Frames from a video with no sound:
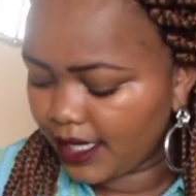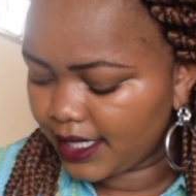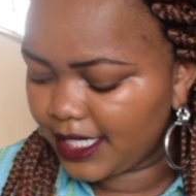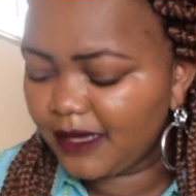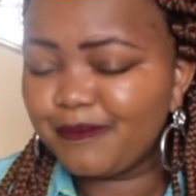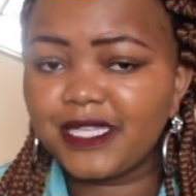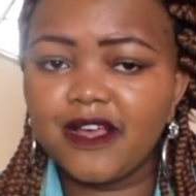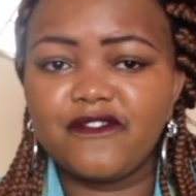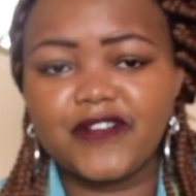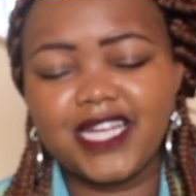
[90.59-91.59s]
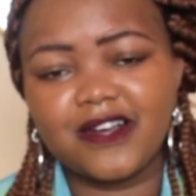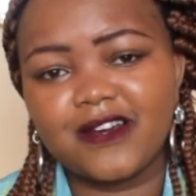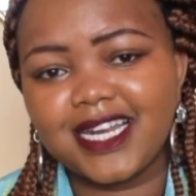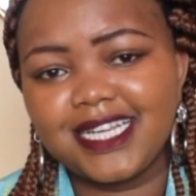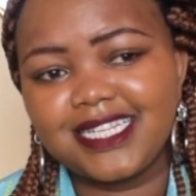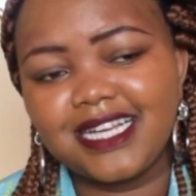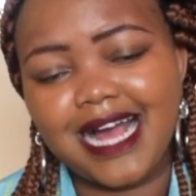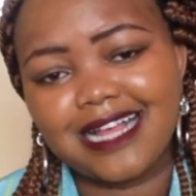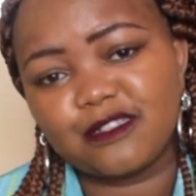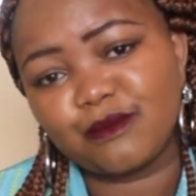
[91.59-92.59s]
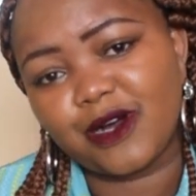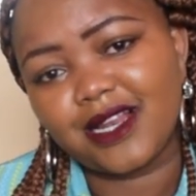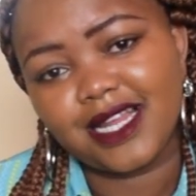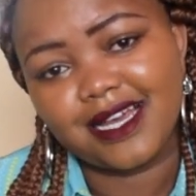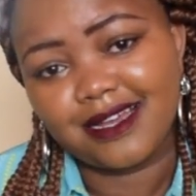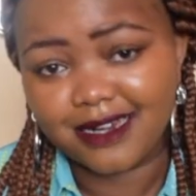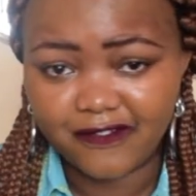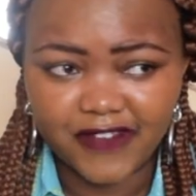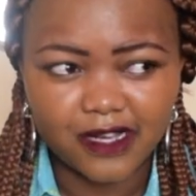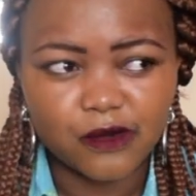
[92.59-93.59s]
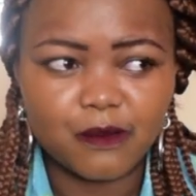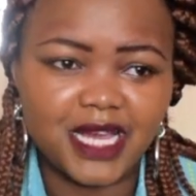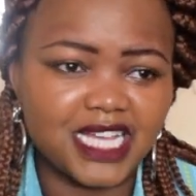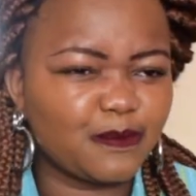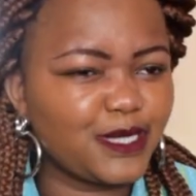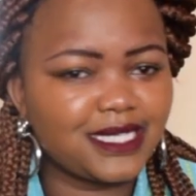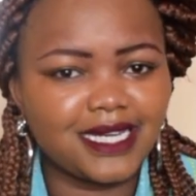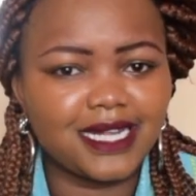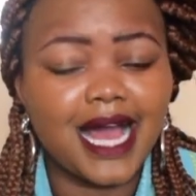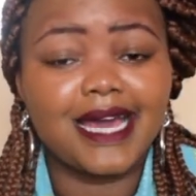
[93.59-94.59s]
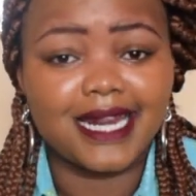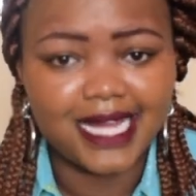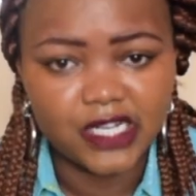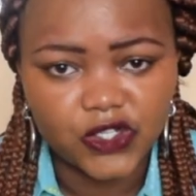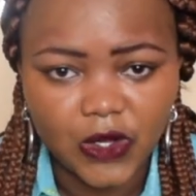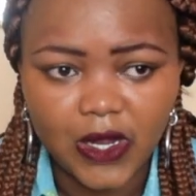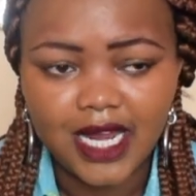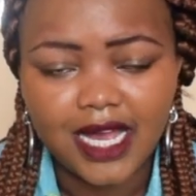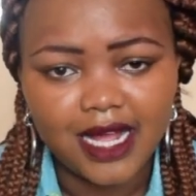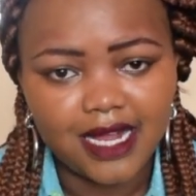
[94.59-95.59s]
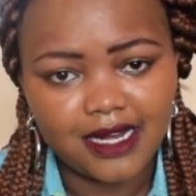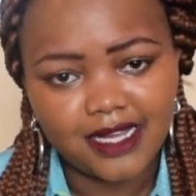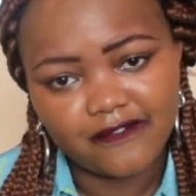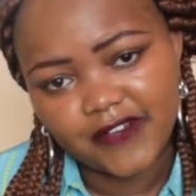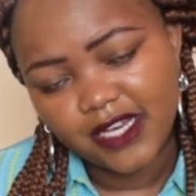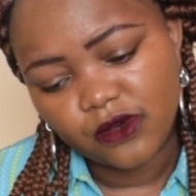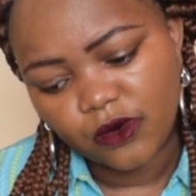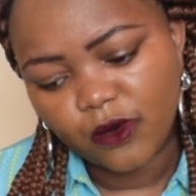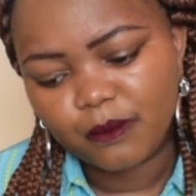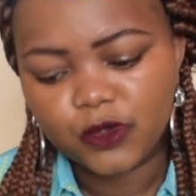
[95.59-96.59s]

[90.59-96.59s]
Tips for decorating a small living room, especially a rental living room,